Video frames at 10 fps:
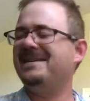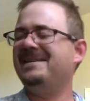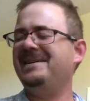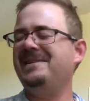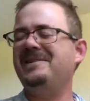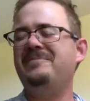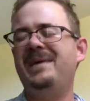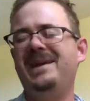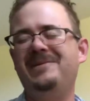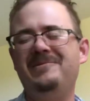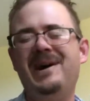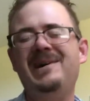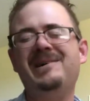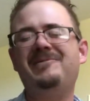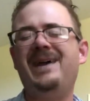oh, you better
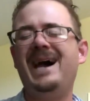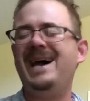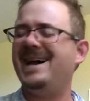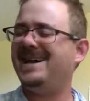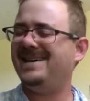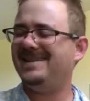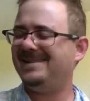walk right.